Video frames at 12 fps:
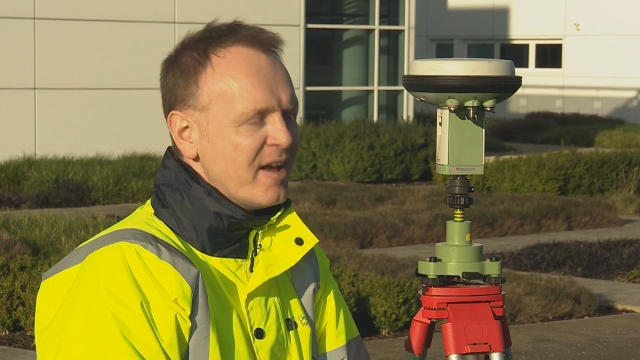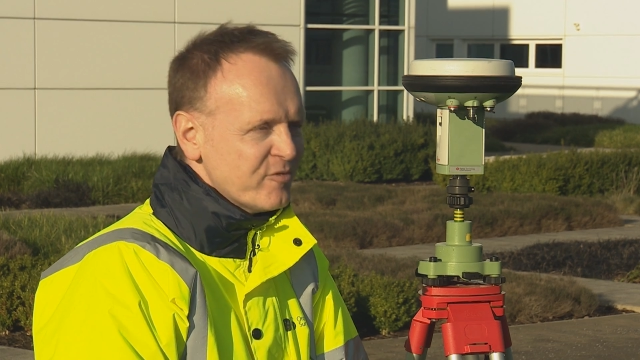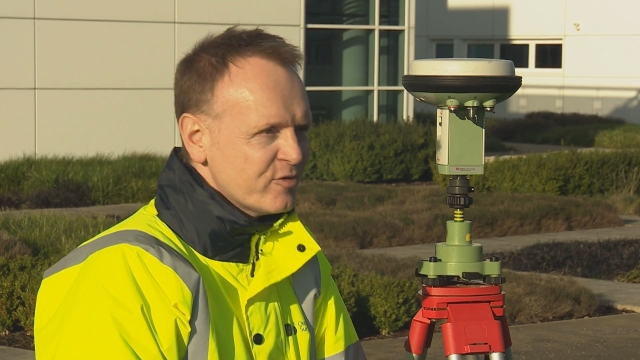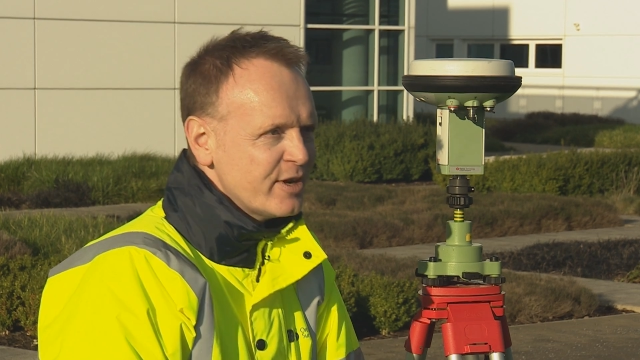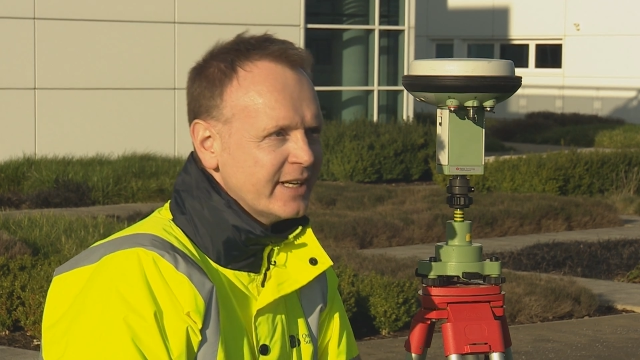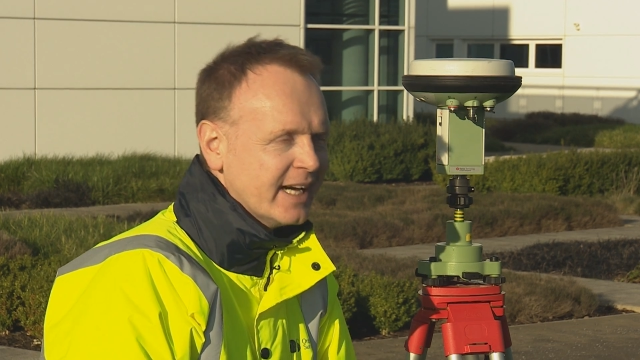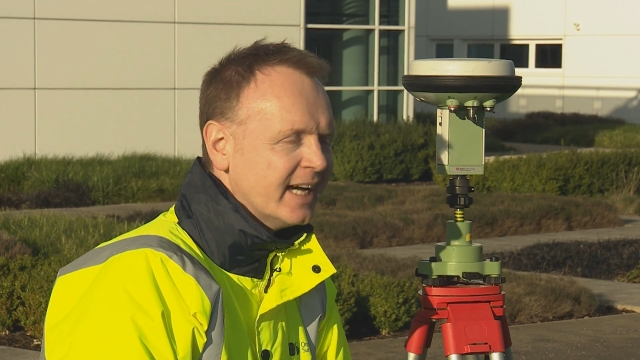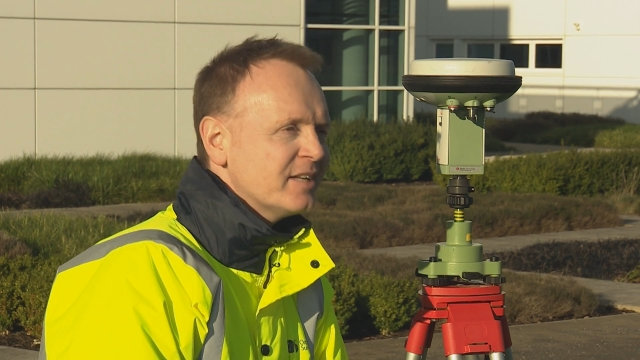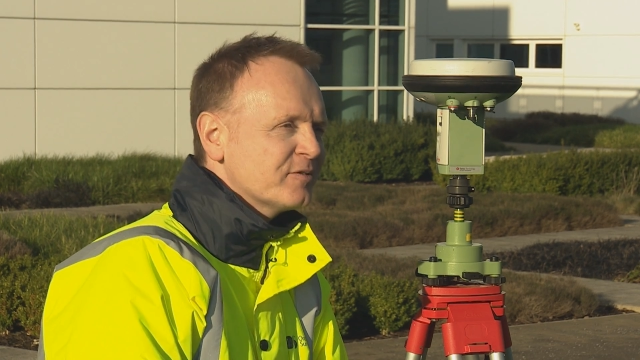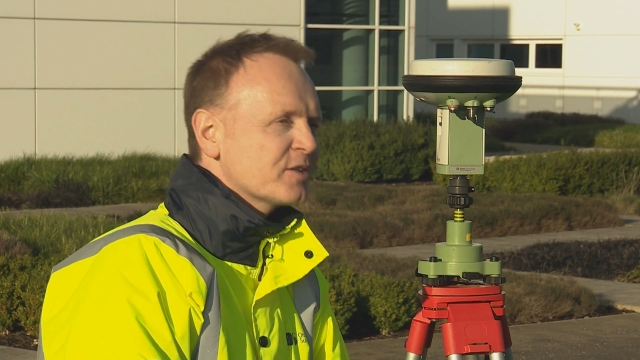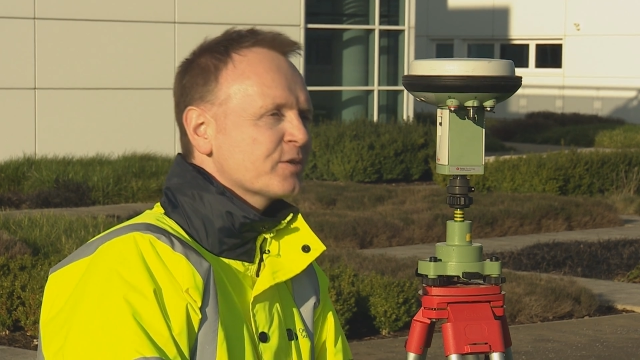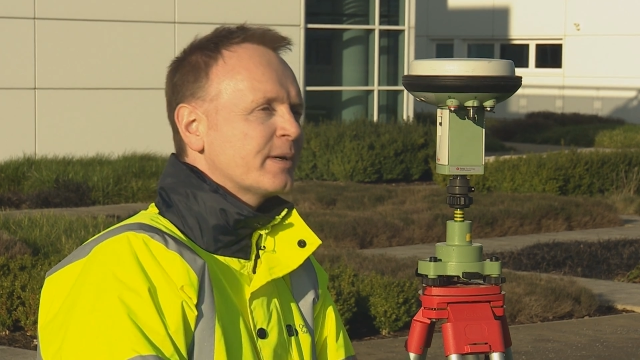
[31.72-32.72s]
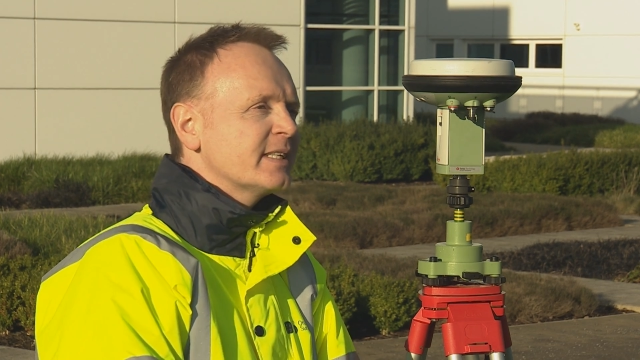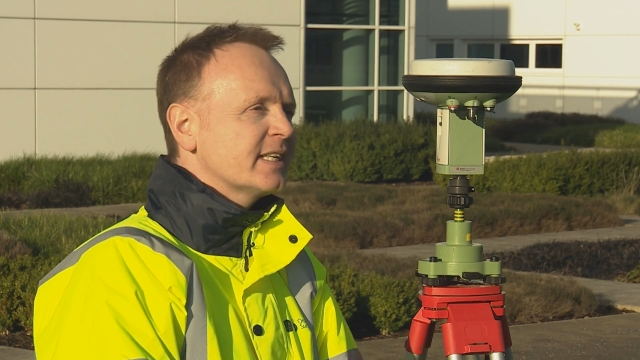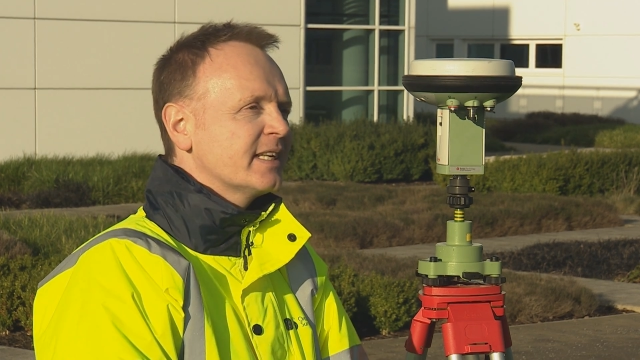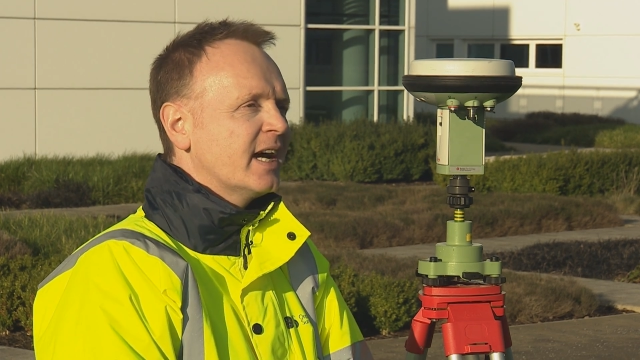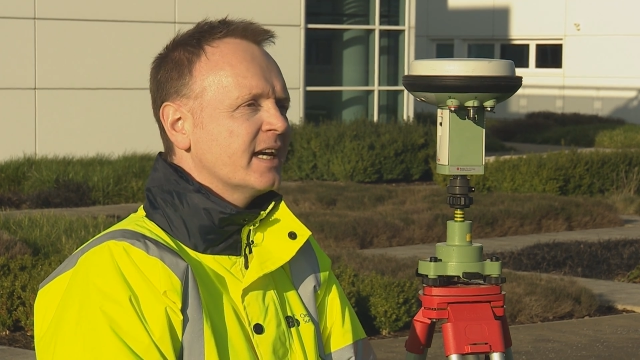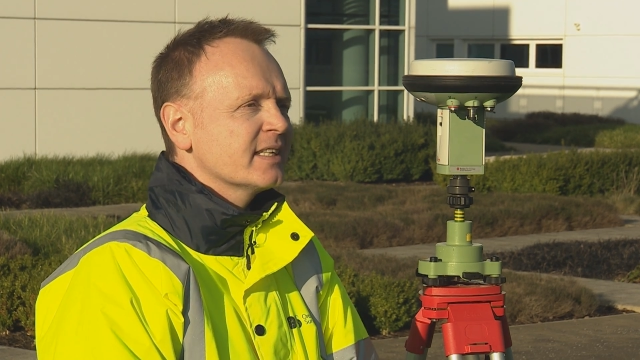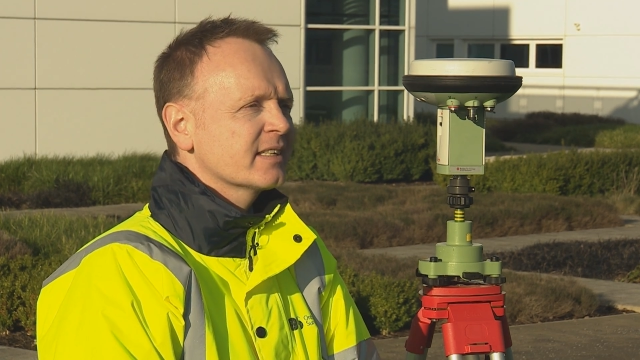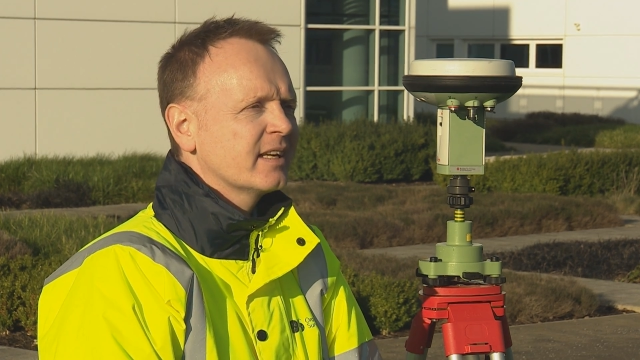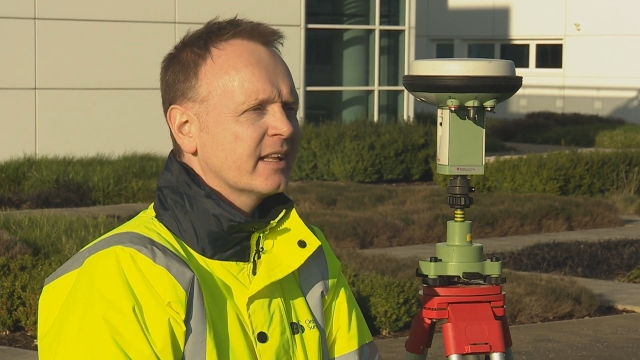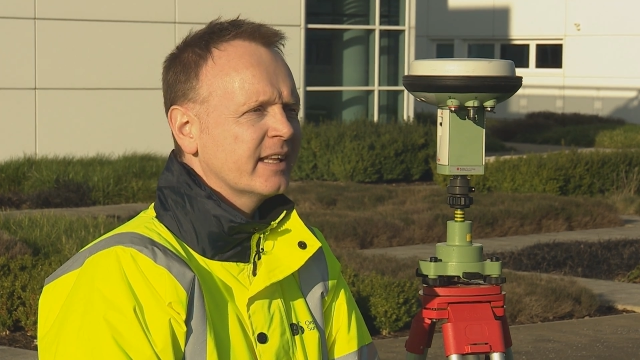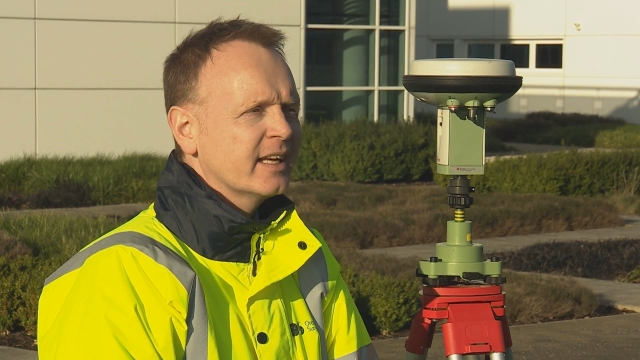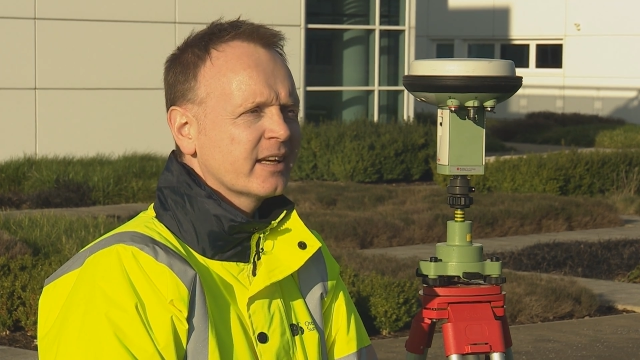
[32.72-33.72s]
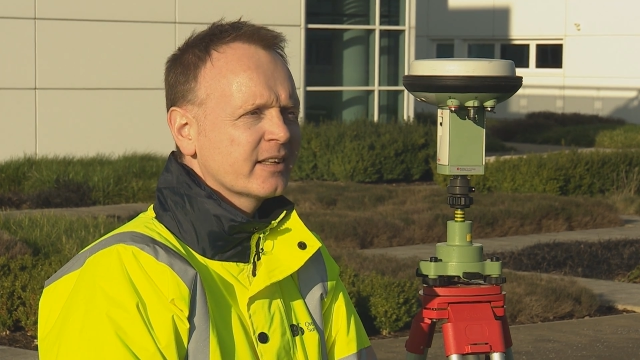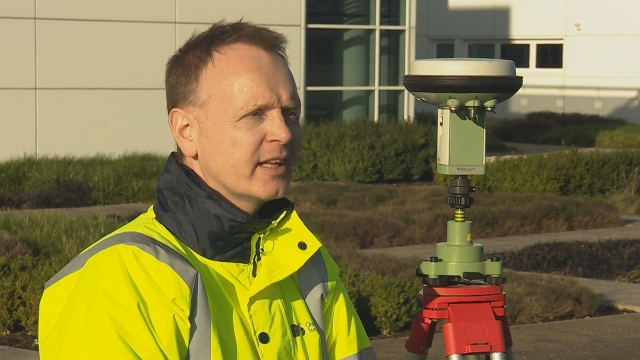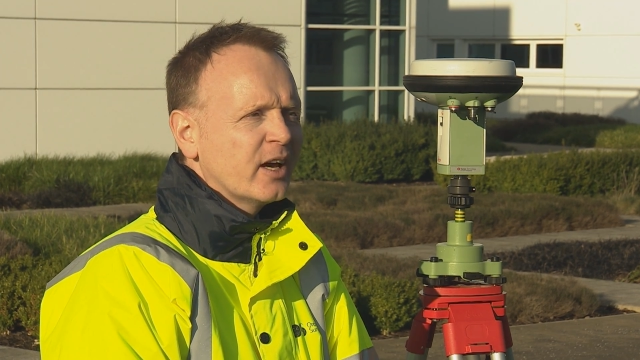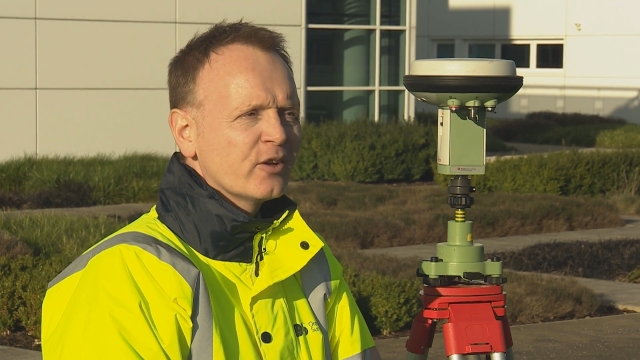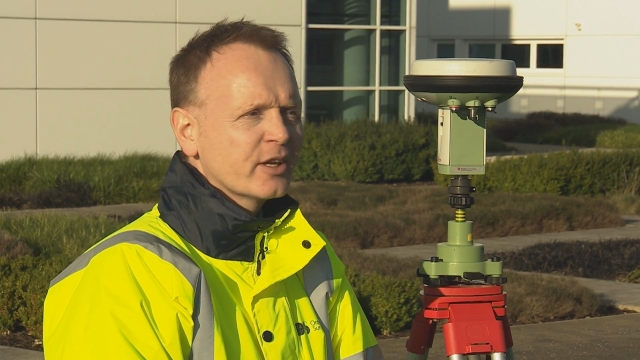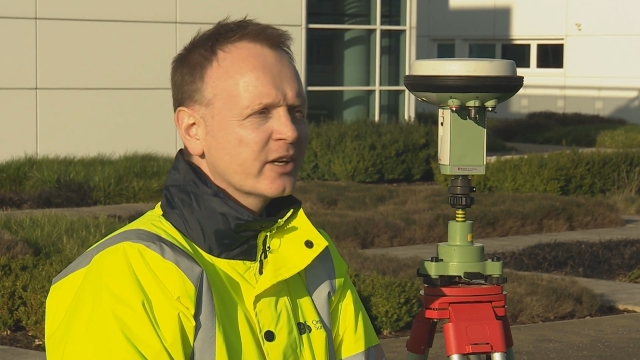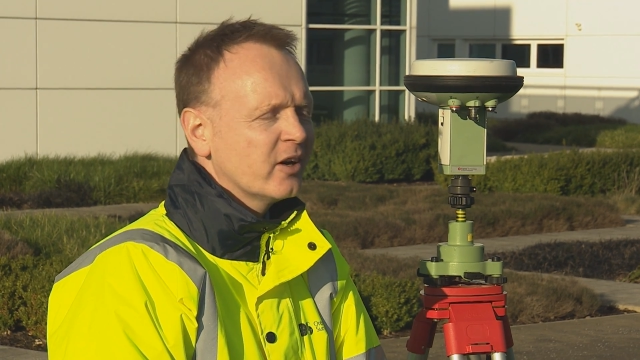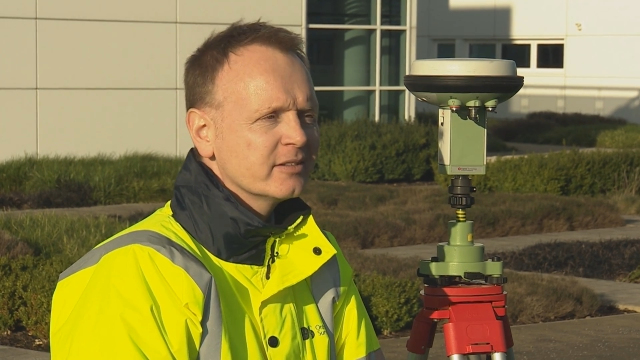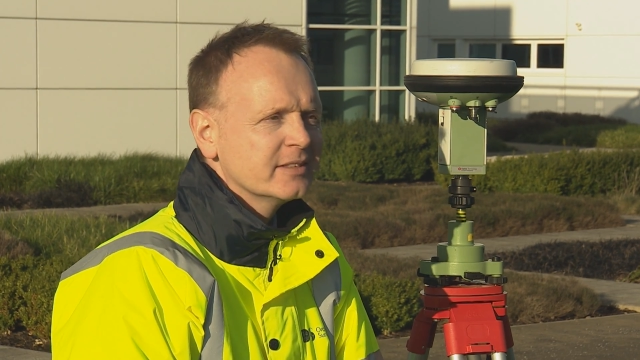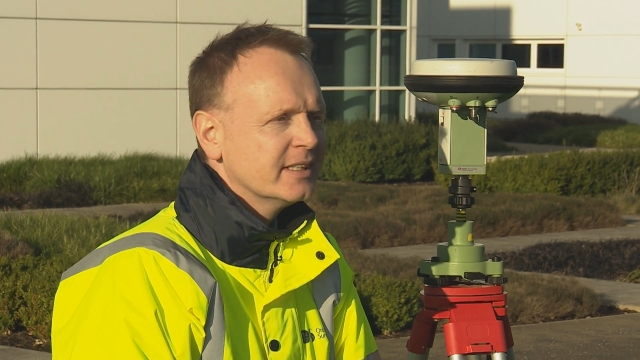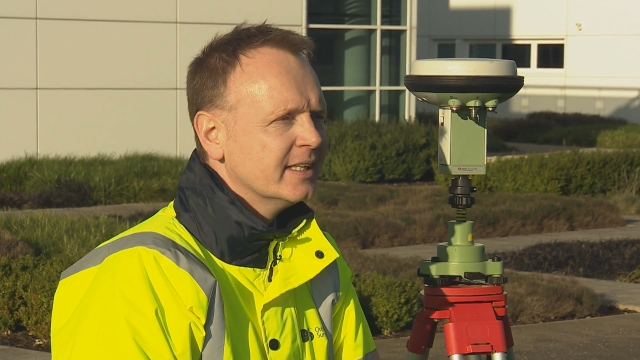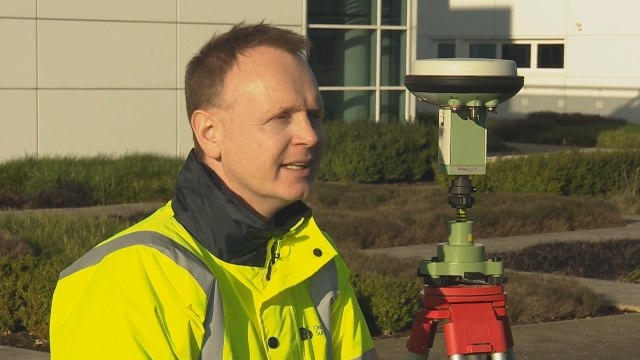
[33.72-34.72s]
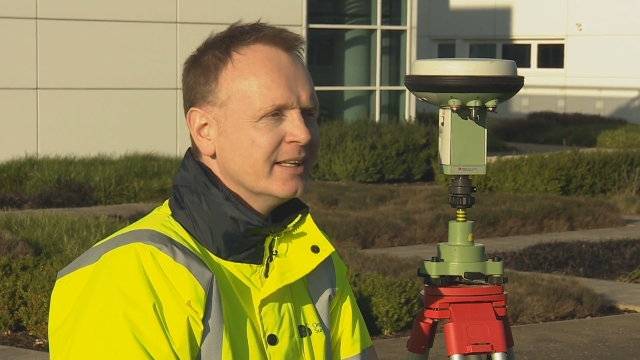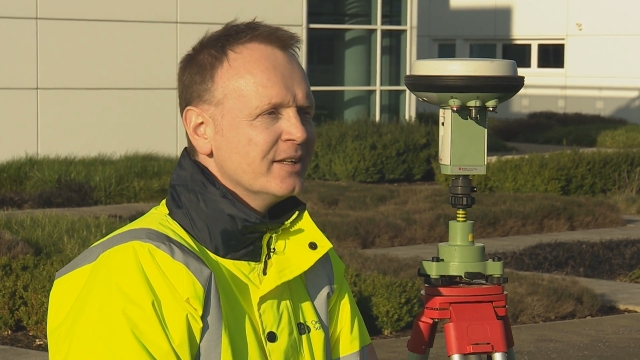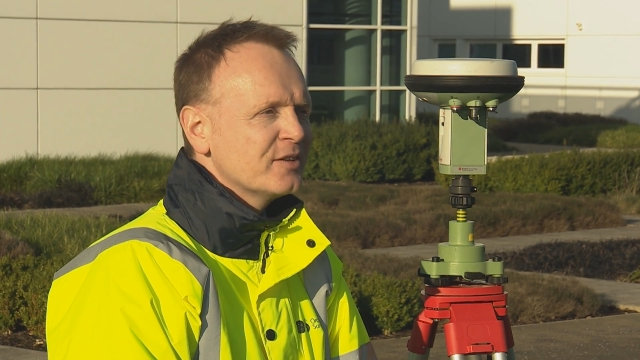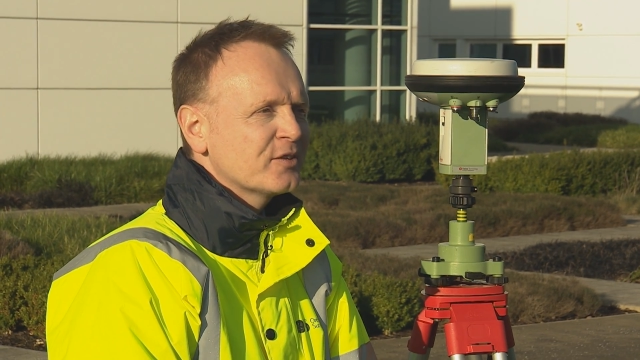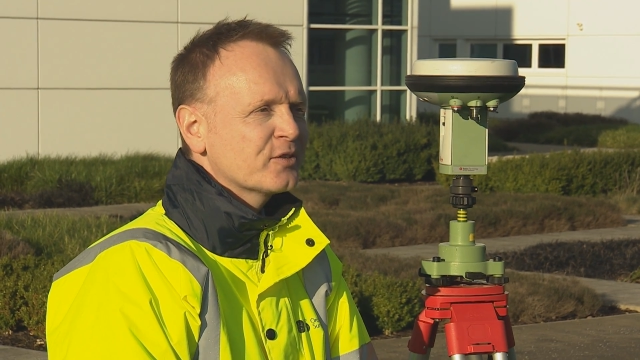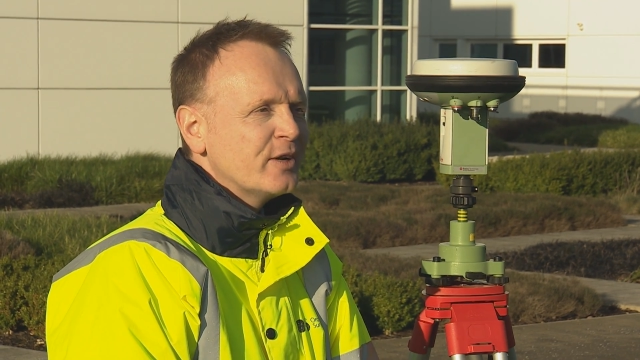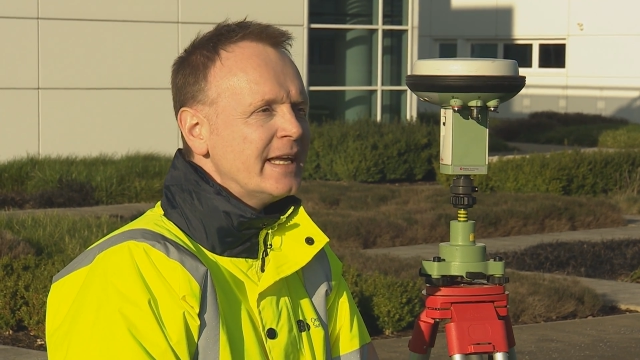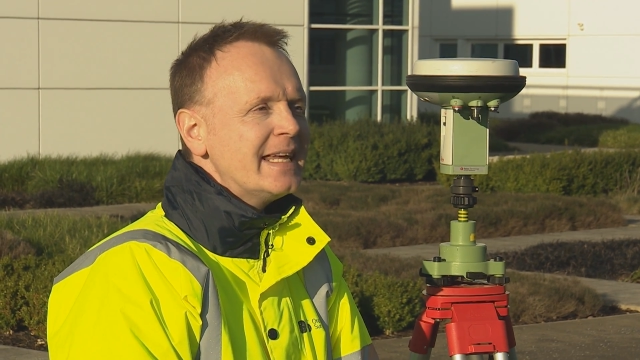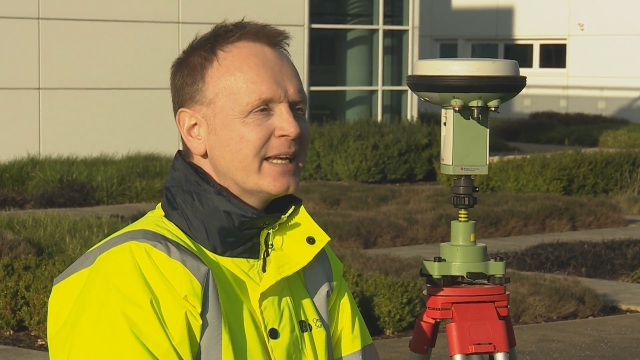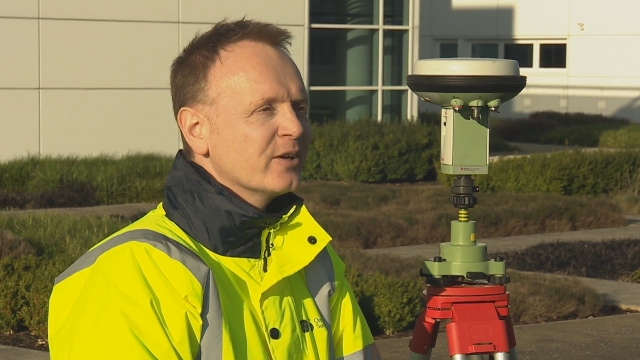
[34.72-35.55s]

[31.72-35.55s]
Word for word: every night for twenty nights, and I think they only got three